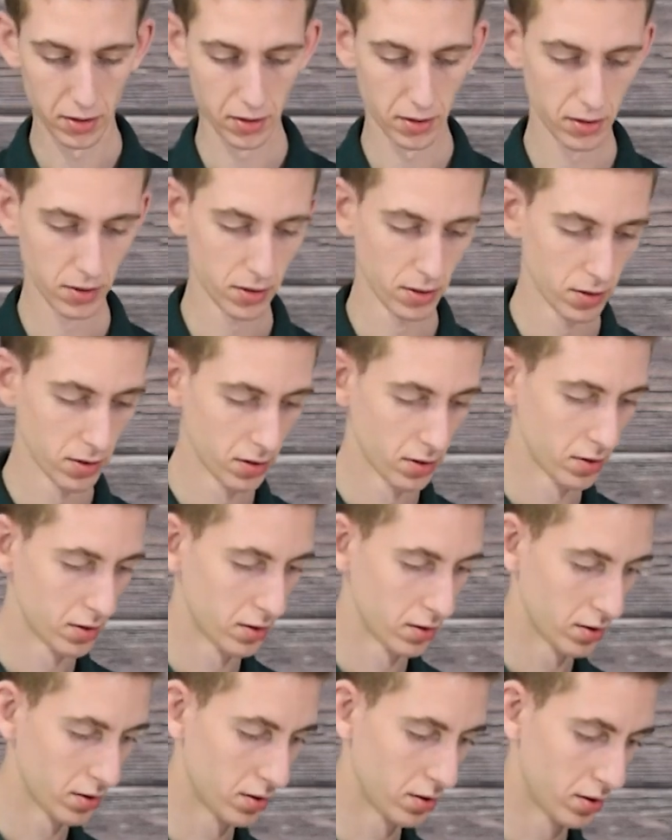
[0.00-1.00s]

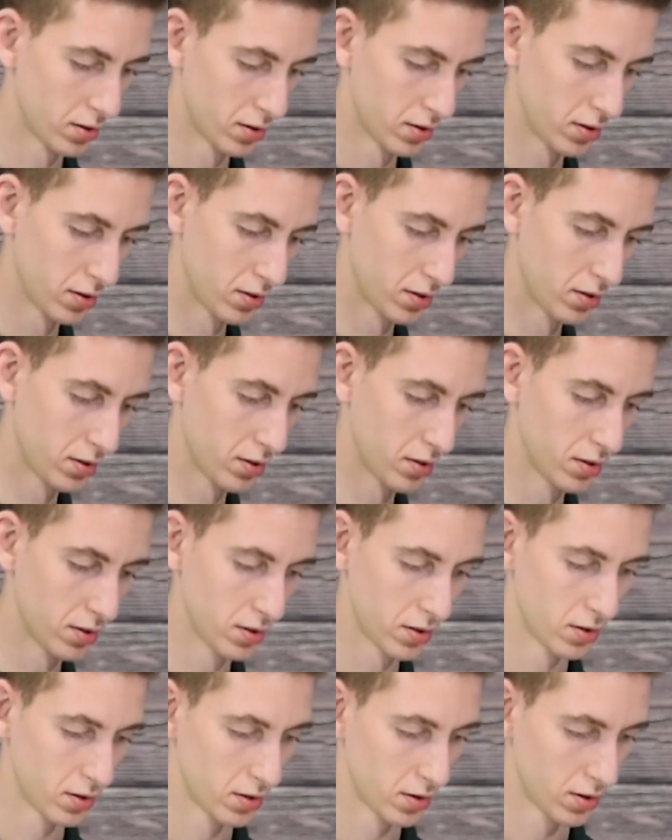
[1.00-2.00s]

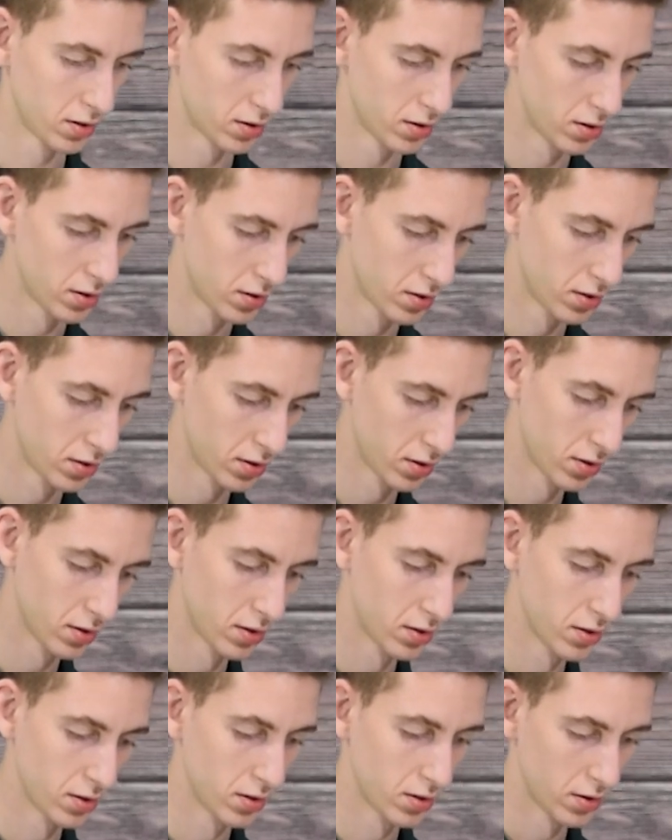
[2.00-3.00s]

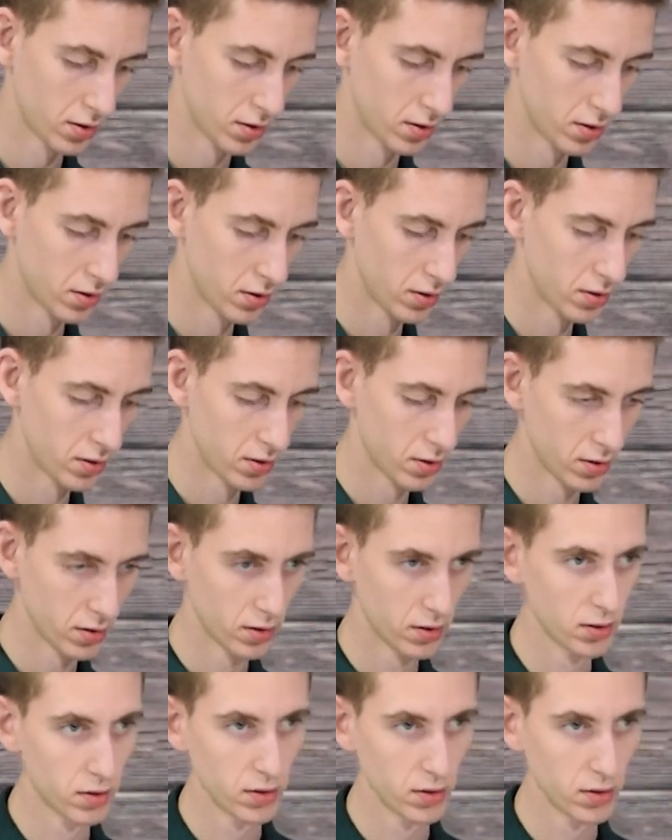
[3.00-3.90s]
Nothing is said.